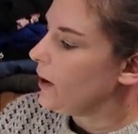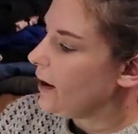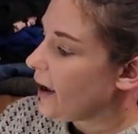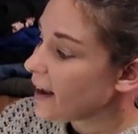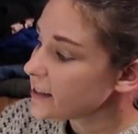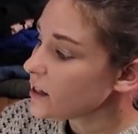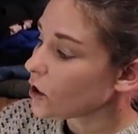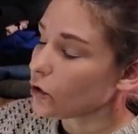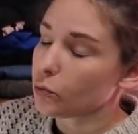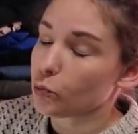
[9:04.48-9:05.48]
It has a
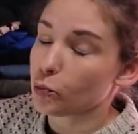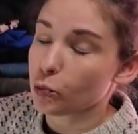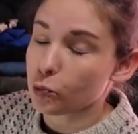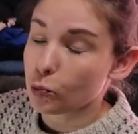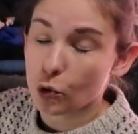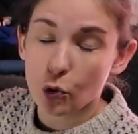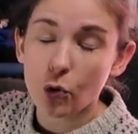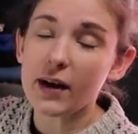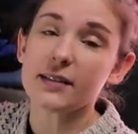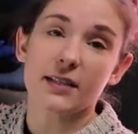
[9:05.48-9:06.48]

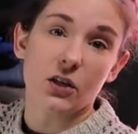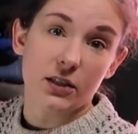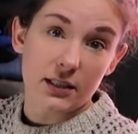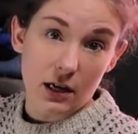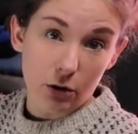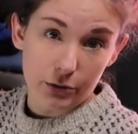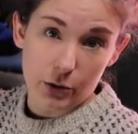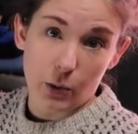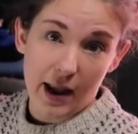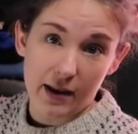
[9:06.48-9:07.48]
crazy good sell
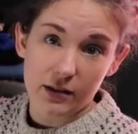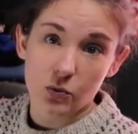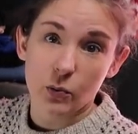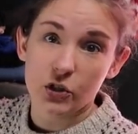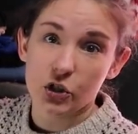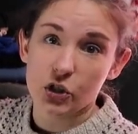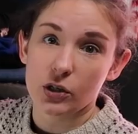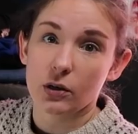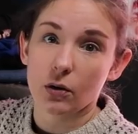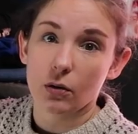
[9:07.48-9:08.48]
through rate, which
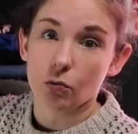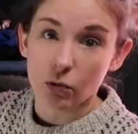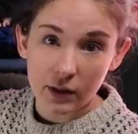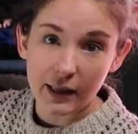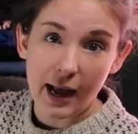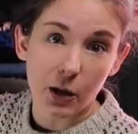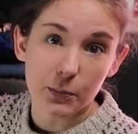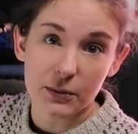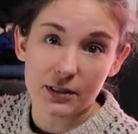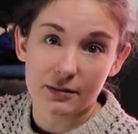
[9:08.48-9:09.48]
really
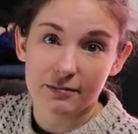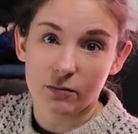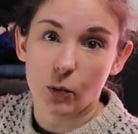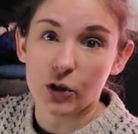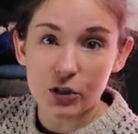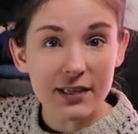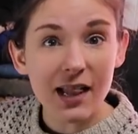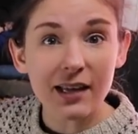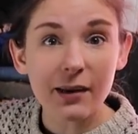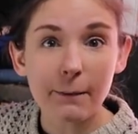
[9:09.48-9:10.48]
helps when you're
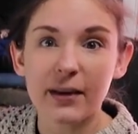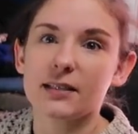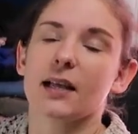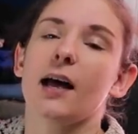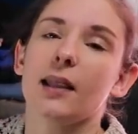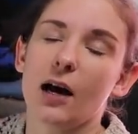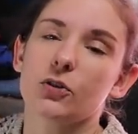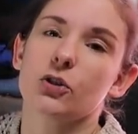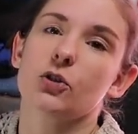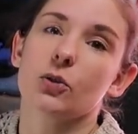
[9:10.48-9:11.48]
selling because it
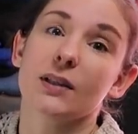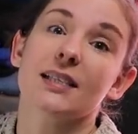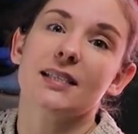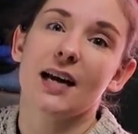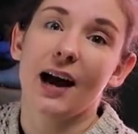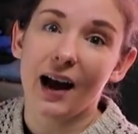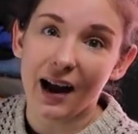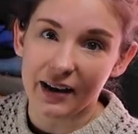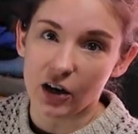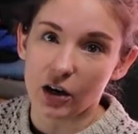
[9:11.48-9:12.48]
allows you to list
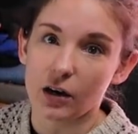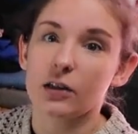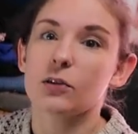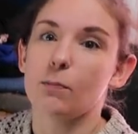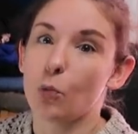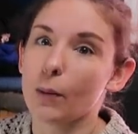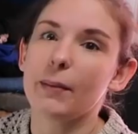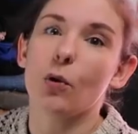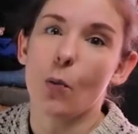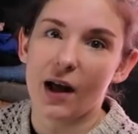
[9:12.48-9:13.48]
higher. More
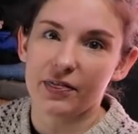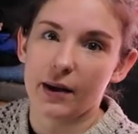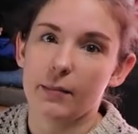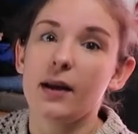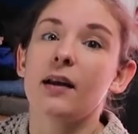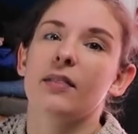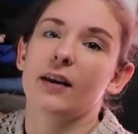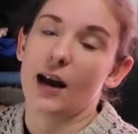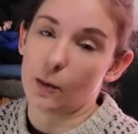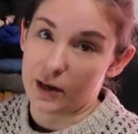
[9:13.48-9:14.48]
people want them
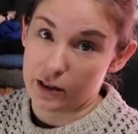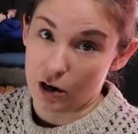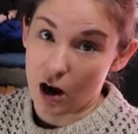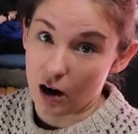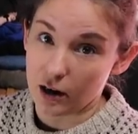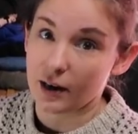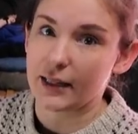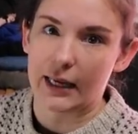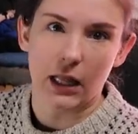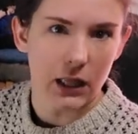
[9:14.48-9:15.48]
than how many there are.
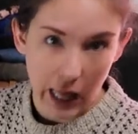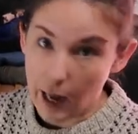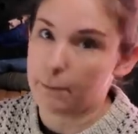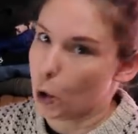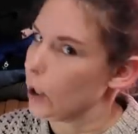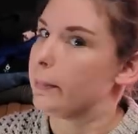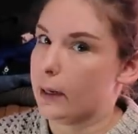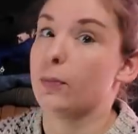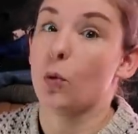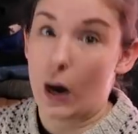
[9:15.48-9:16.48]
Like a lot more
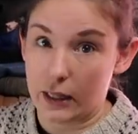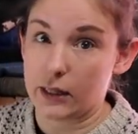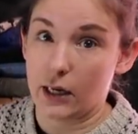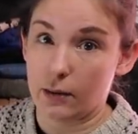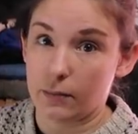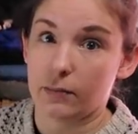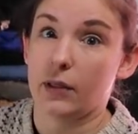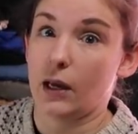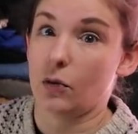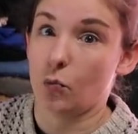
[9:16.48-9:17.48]
people want them
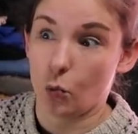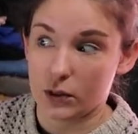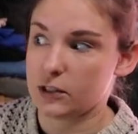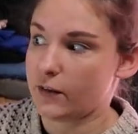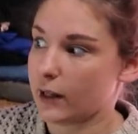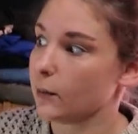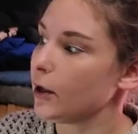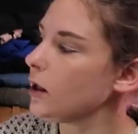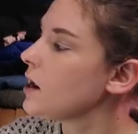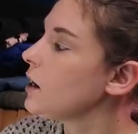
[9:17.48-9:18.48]
than what's
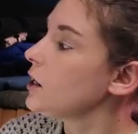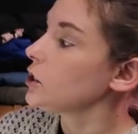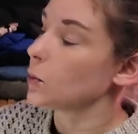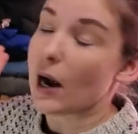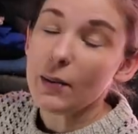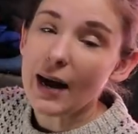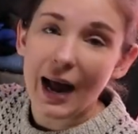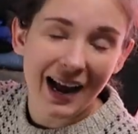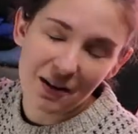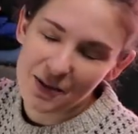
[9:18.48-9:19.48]
available. So I went
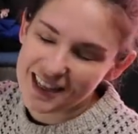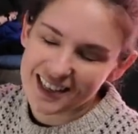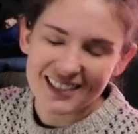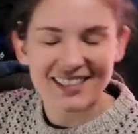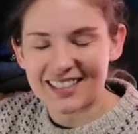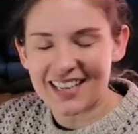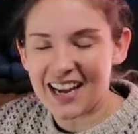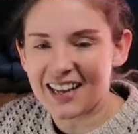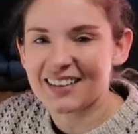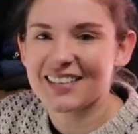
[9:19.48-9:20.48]
high with this, as
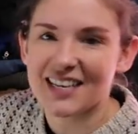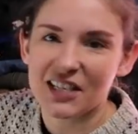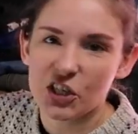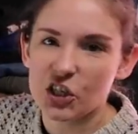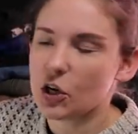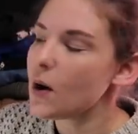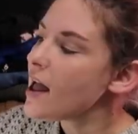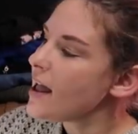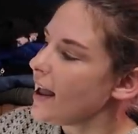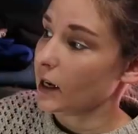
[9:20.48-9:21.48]
I tend to do.
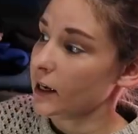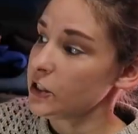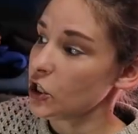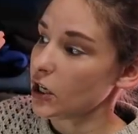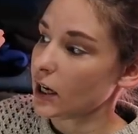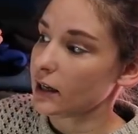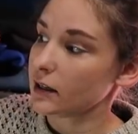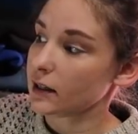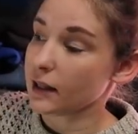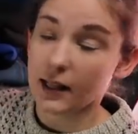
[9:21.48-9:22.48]
It took
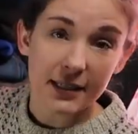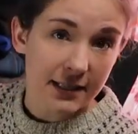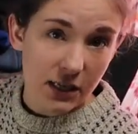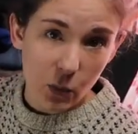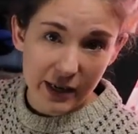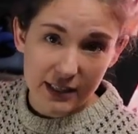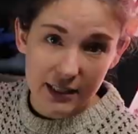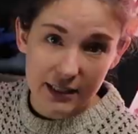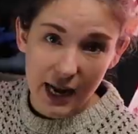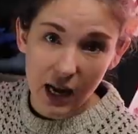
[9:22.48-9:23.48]
less than a week
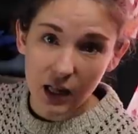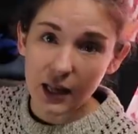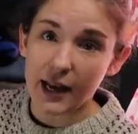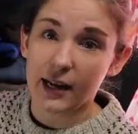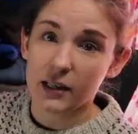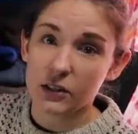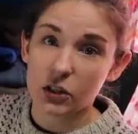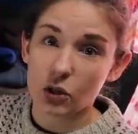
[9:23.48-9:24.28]
to sell and it